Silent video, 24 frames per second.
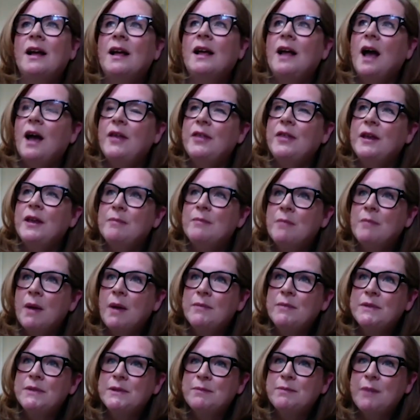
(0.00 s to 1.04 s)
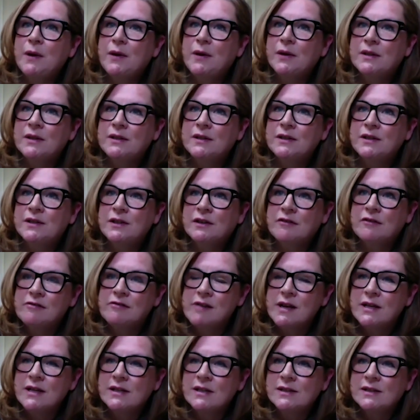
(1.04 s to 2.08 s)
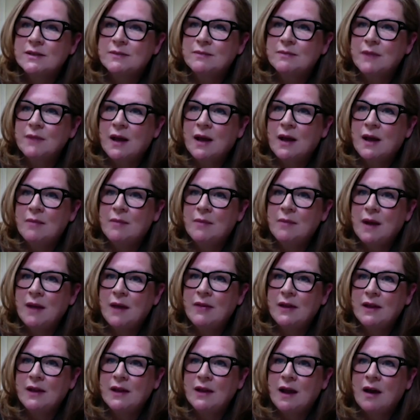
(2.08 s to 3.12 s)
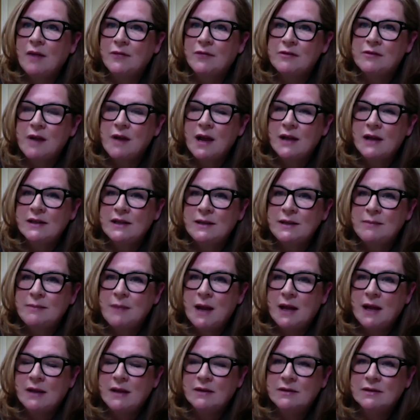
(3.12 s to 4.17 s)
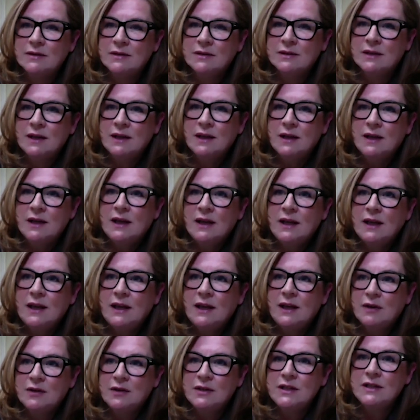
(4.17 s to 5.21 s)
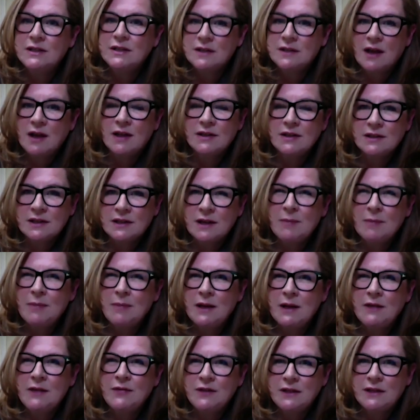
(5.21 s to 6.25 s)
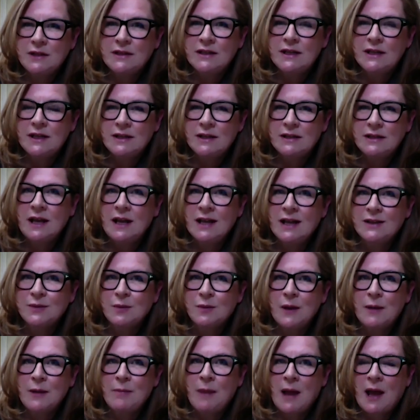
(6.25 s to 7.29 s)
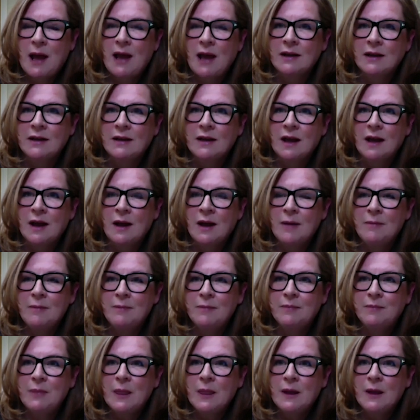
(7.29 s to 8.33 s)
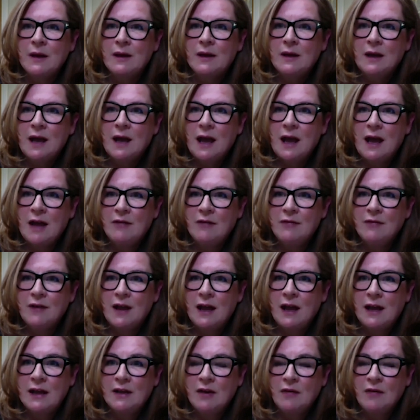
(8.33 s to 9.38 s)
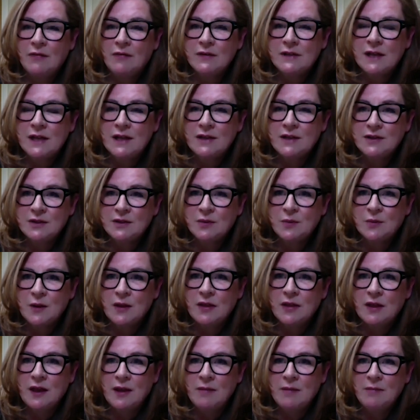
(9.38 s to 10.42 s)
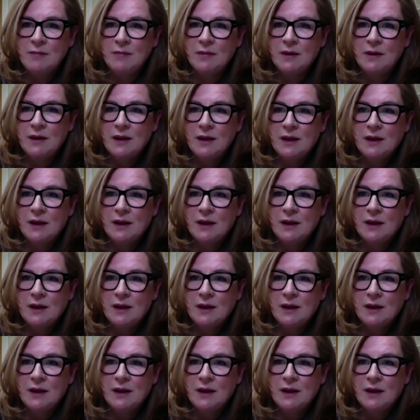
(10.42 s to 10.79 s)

I think Mum spoke to Chris. I think after I'd emailed, he got in touch, and I believe she did, yes, way back, have a conversation with him.